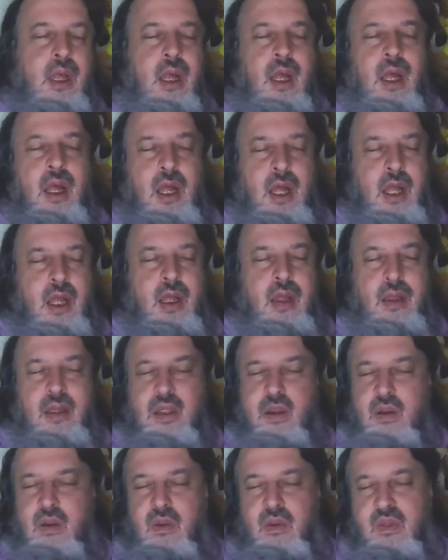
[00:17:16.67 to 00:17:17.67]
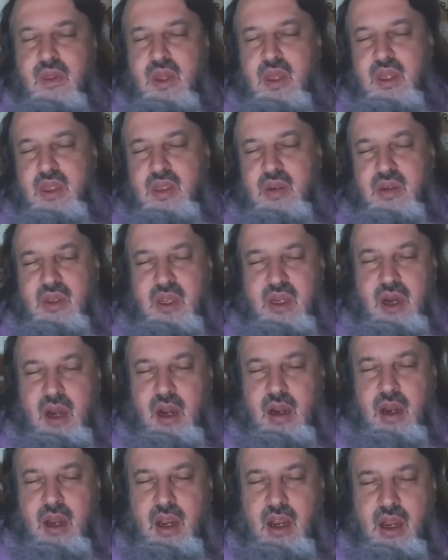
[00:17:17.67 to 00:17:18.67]
Uh, you know, because
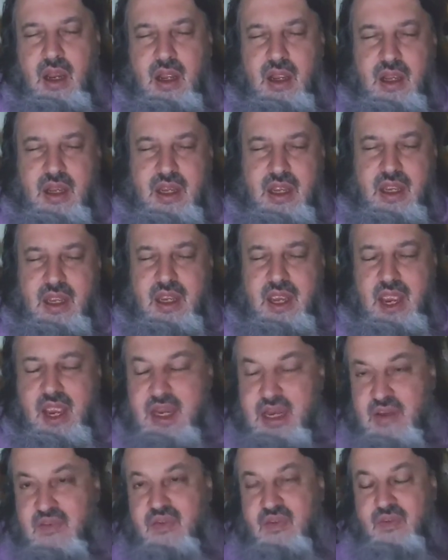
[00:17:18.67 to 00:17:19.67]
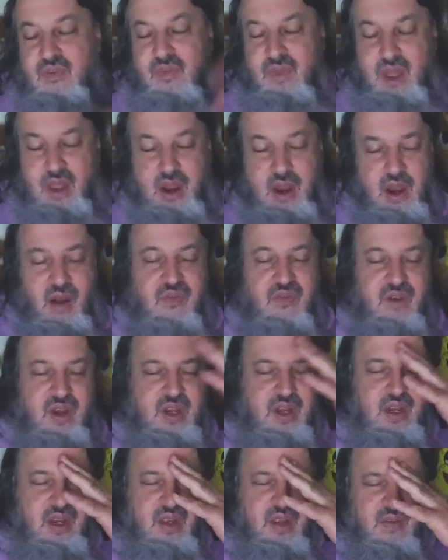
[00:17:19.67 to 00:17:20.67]
uh, Candy from our
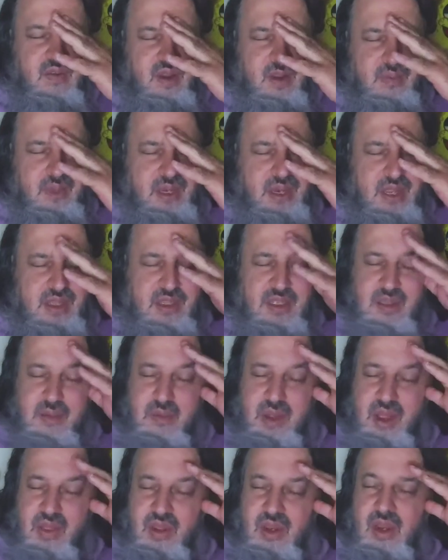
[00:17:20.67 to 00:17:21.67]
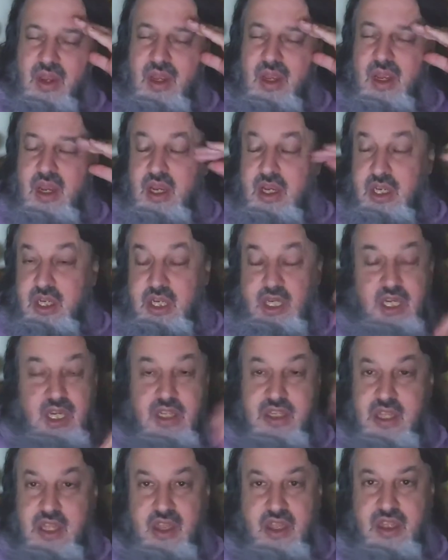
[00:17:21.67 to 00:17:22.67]
family, family nest, the mother, she
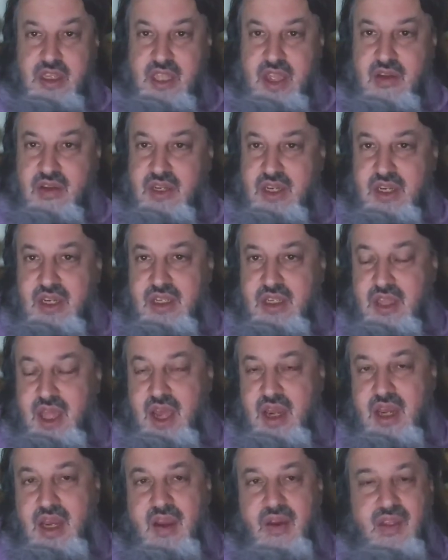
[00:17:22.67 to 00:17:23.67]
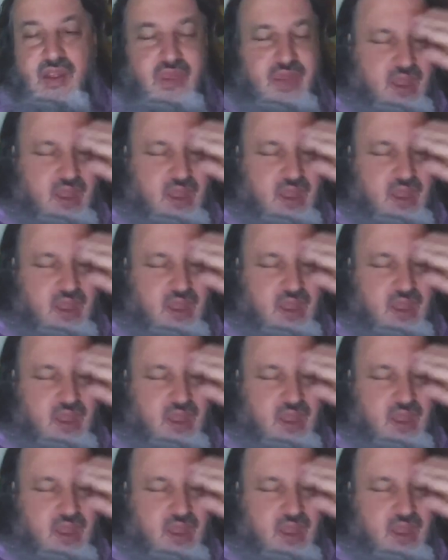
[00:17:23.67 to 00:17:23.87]
does other stuff. She does a lot of other